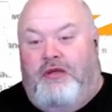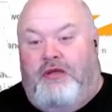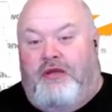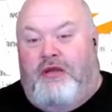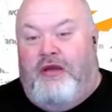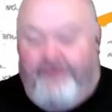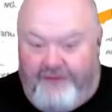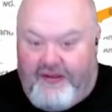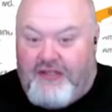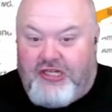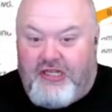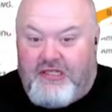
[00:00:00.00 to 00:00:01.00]

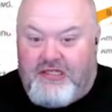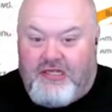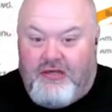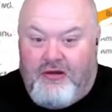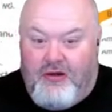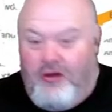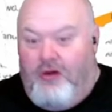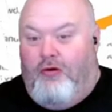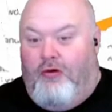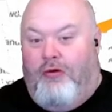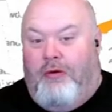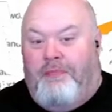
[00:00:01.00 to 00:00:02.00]
conventions
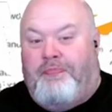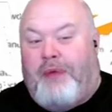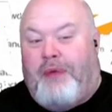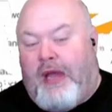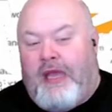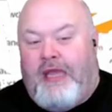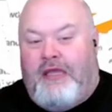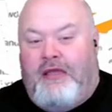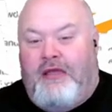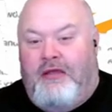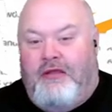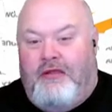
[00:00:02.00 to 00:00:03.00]
or buying
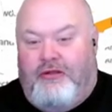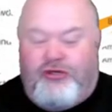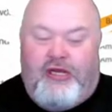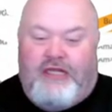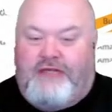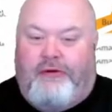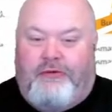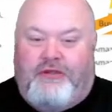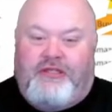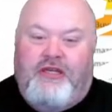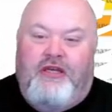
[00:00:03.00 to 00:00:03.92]
Transformers.